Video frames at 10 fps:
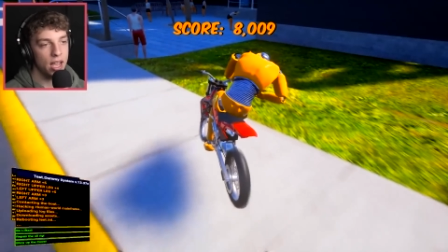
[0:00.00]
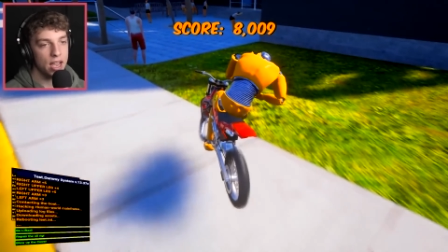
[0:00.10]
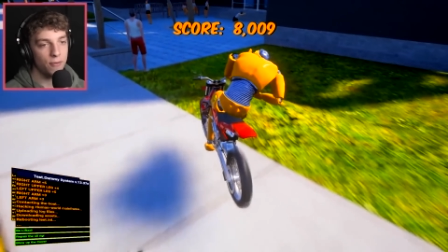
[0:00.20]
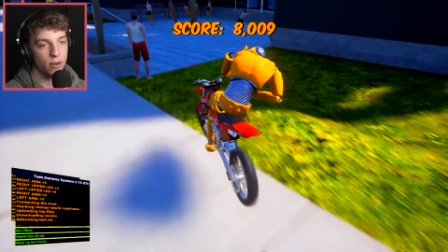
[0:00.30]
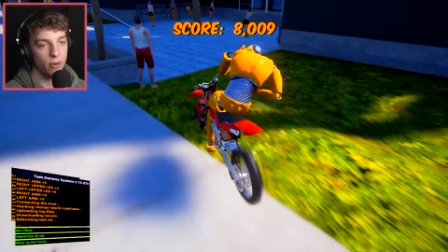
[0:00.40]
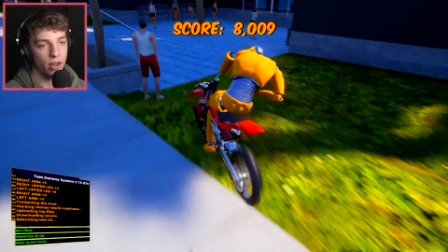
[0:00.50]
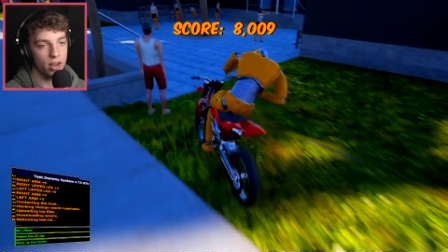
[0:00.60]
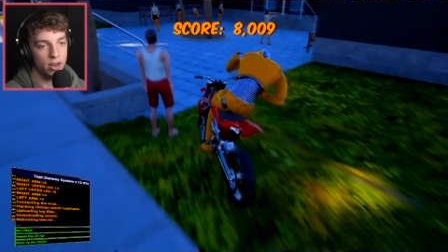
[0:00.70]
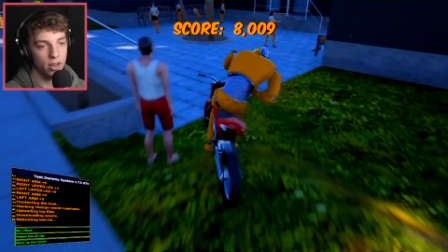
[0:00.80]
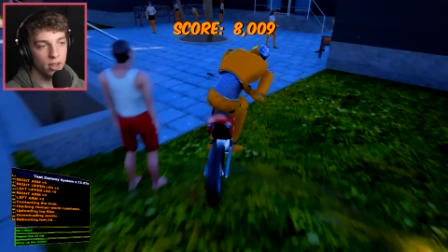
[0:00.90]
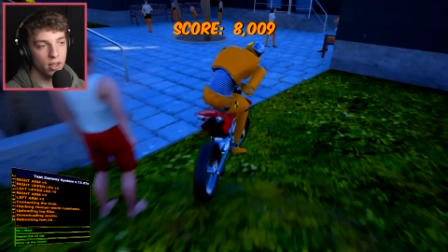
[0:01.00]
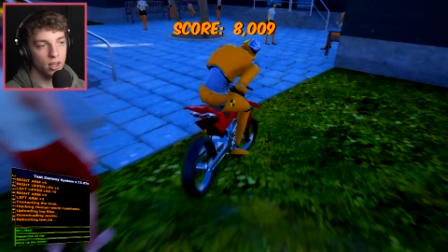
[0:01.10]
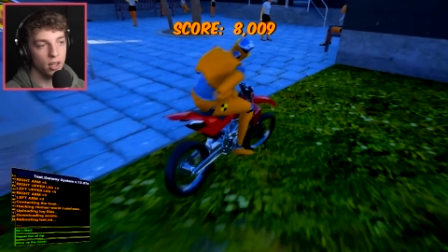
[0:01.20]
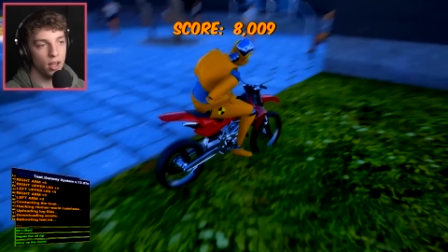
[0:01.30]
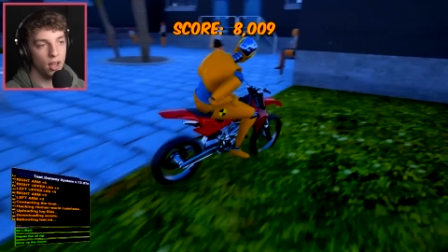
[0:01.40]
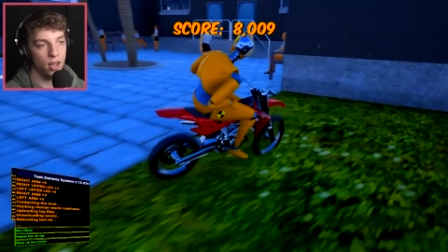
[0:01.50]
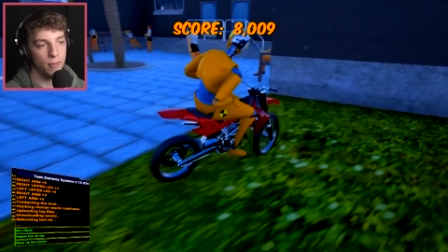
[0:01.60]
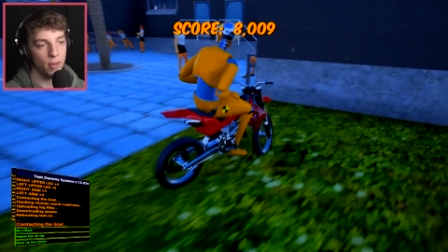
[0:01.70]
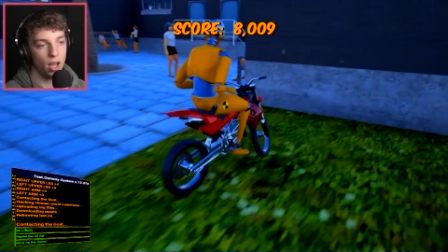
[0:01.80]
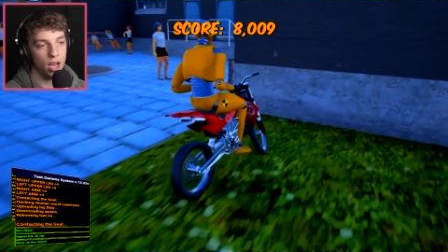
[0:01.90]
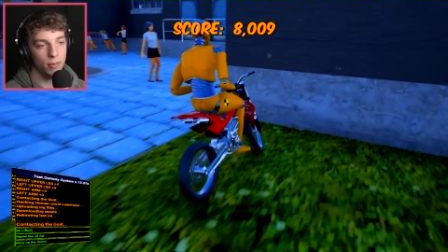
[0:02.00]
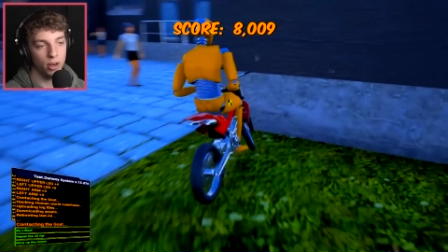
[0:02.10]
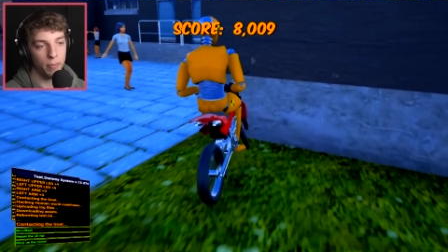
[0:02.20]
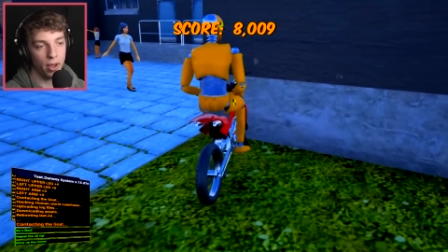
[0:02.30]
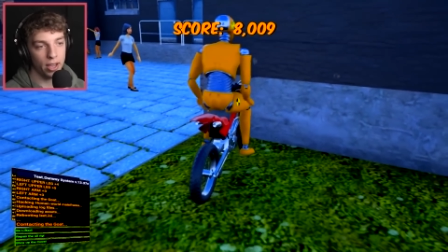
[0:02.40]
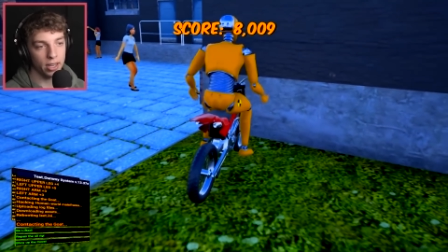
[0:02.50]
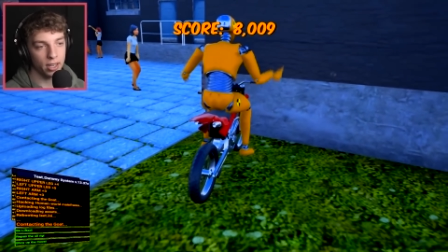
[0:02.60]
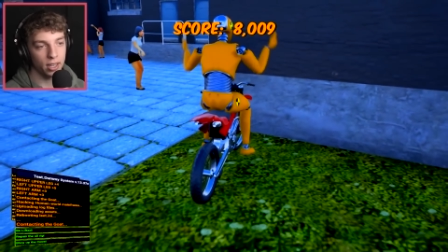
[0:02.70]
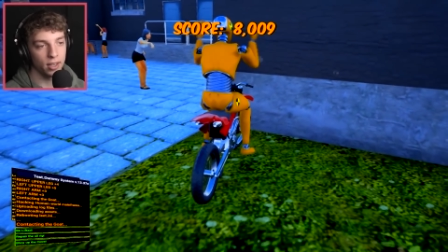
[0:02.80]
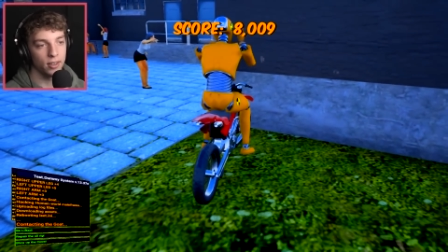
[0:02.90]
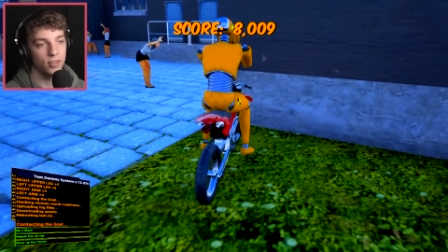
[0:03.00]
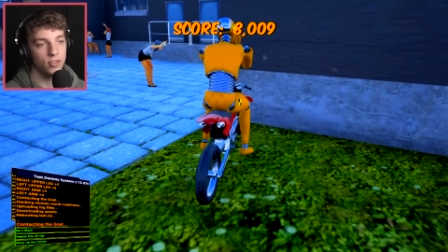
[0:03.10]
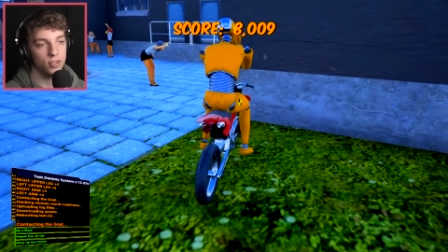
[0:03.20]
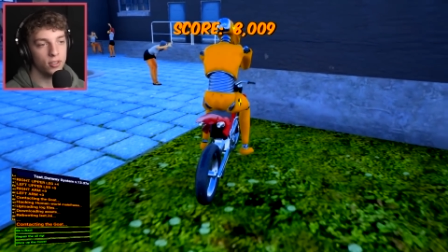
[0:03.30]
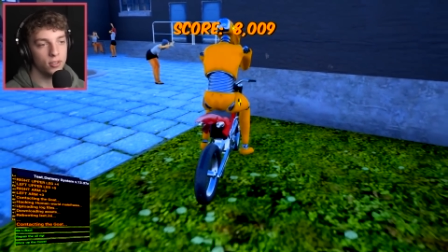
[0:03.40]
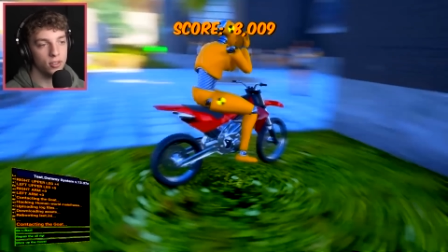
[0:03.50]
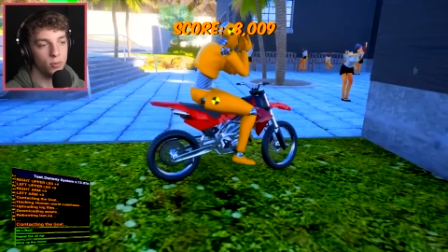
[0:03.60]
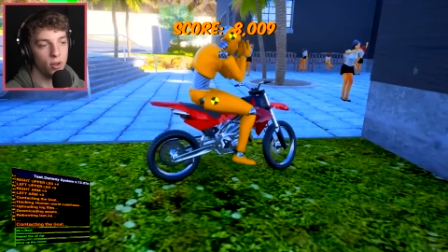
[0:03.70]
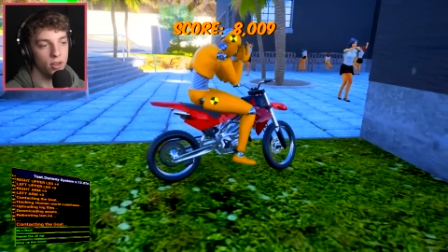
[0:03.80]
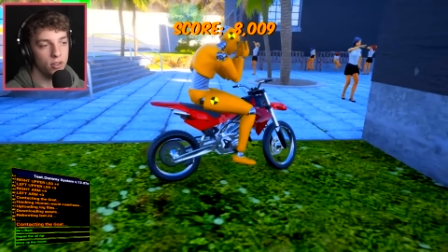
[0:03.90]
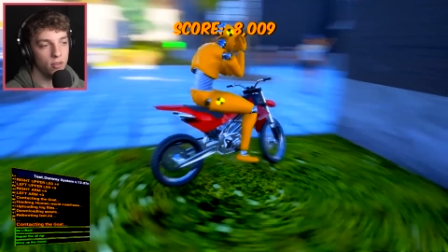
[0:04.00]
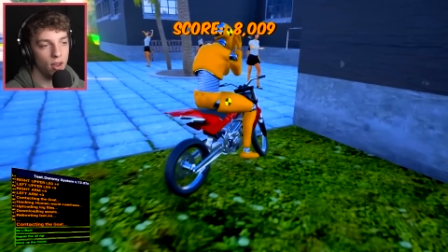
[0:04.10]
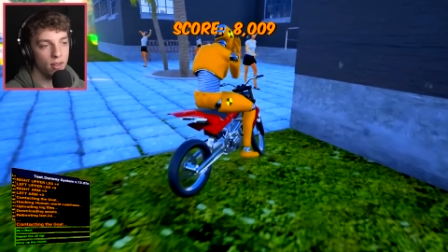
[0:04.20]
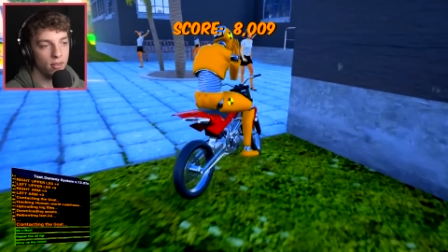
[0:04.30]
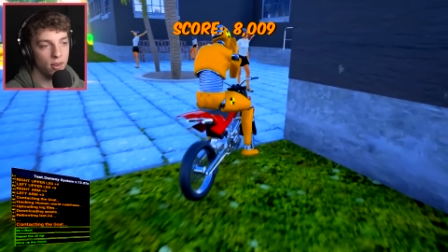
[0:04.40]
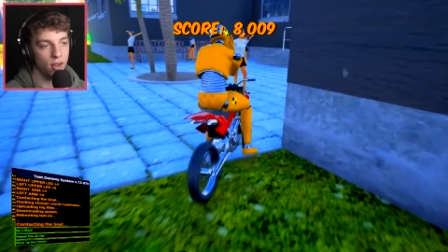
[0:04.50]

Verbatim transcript: Hey, everyone. Um, I'm on a bike. Just, just wanted you guys to